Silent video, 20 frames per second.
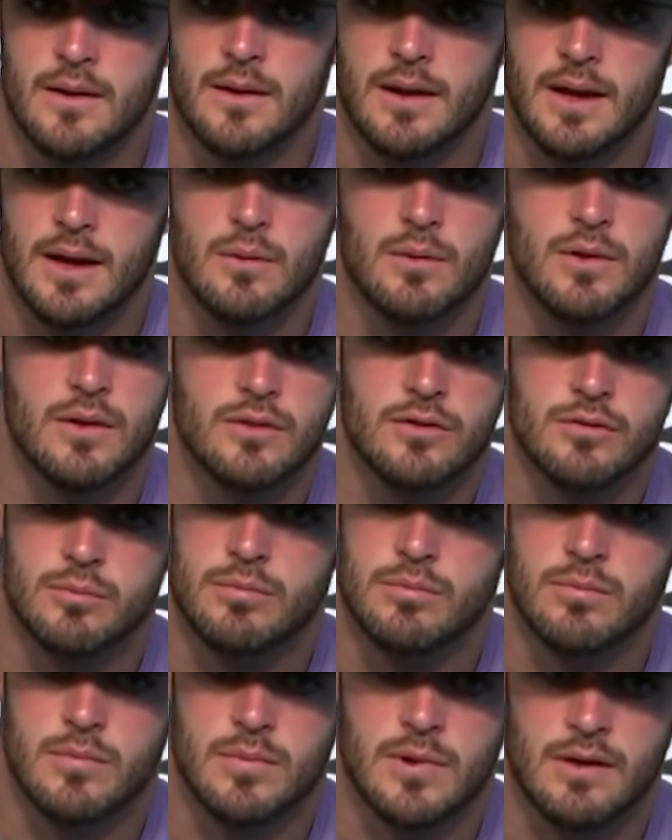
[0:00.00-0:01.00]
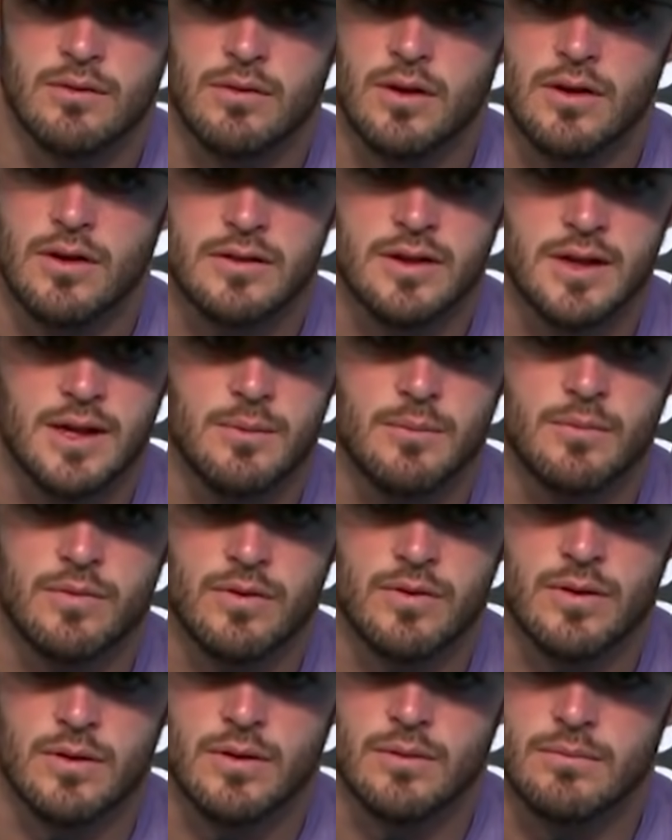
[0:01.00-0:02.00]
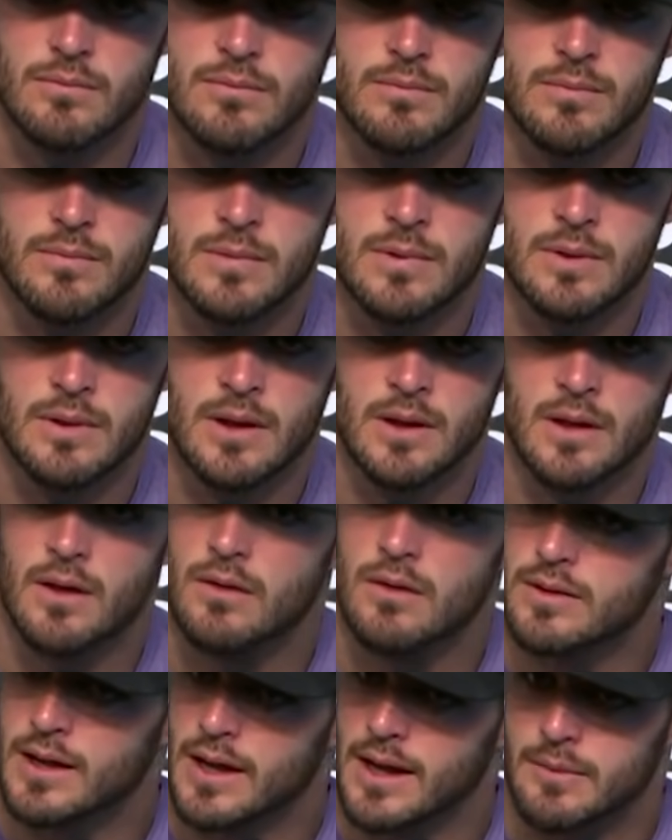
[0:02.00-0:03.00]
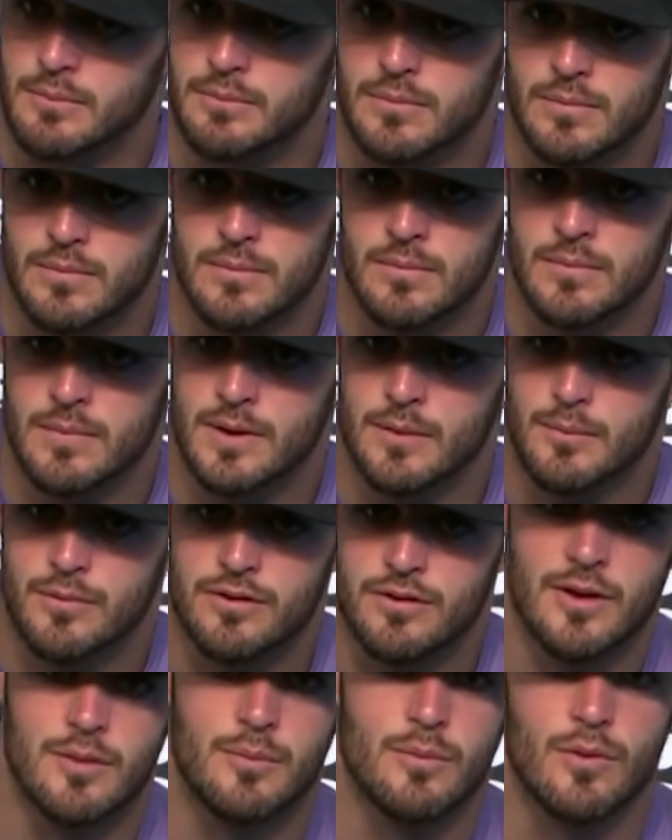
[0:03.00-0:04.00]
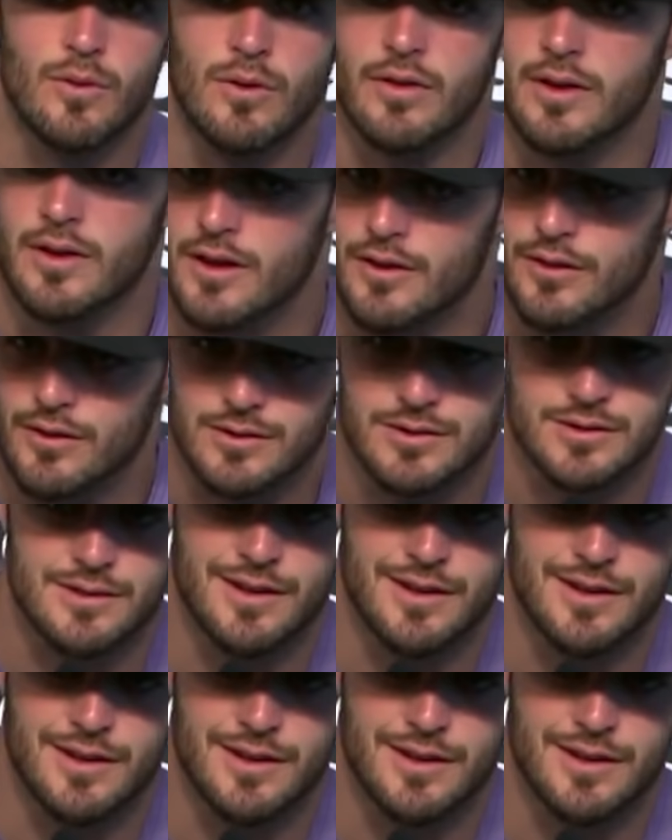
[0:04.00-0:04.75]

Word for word: anyone who's covered our team for a long time, um, some more than others,